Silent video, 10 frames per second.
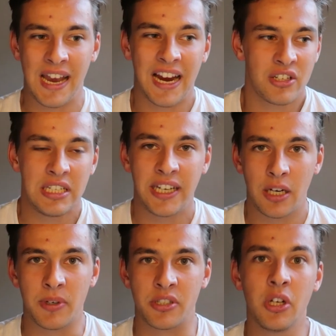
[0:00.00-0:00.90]
actually
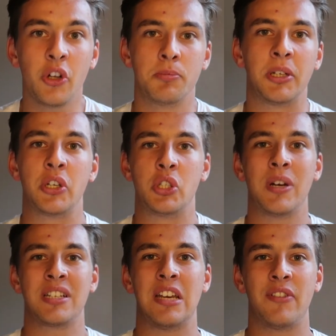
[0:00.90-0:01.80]
get results, because
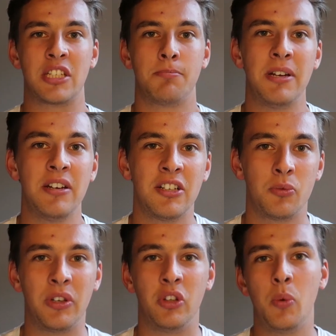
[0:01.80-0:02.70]
you actually have
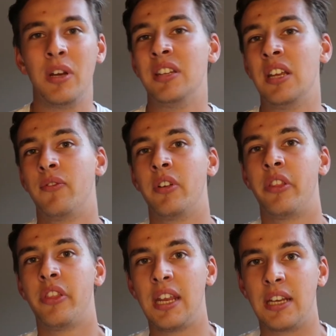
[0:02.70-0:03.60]
experience with doing
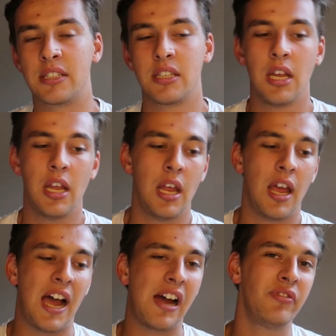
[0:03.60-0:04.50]
different things.
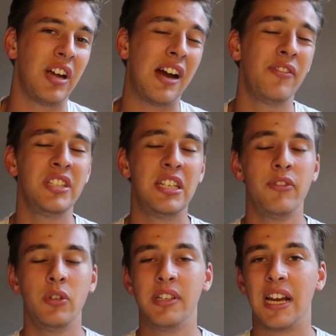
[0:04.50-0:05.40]
I've just
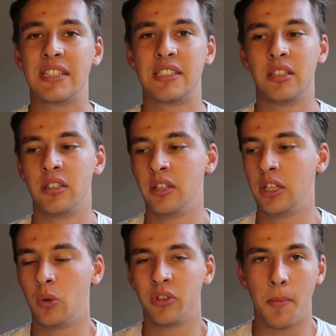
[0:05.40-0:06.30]
given you guys,
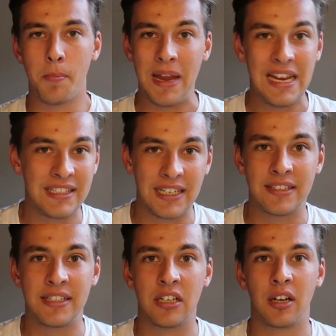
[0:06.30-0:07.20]
the
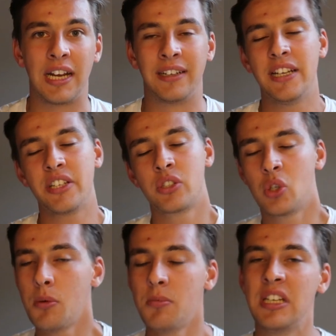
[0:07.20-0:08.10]
basics here. Like, there's
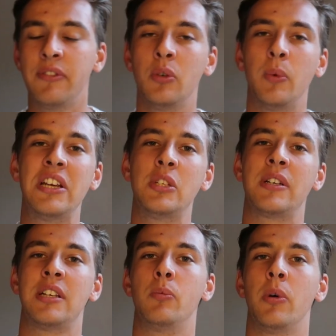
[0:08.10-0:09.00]
so many different ways
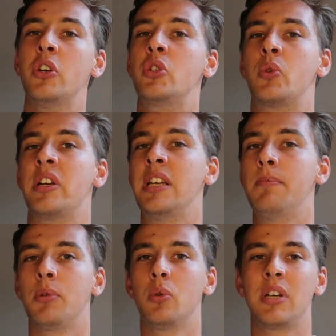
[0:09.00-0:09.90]
to actually run
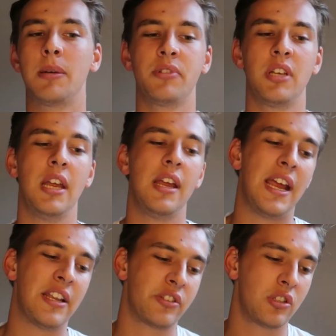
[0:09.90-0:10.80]
training programs,
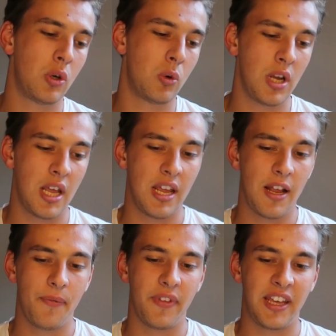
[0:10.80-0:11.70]
and so
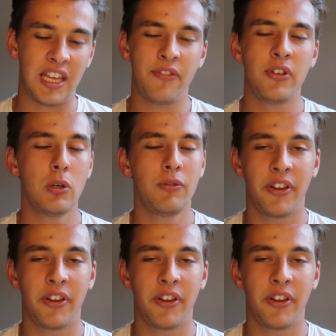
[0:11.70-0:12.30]
if you're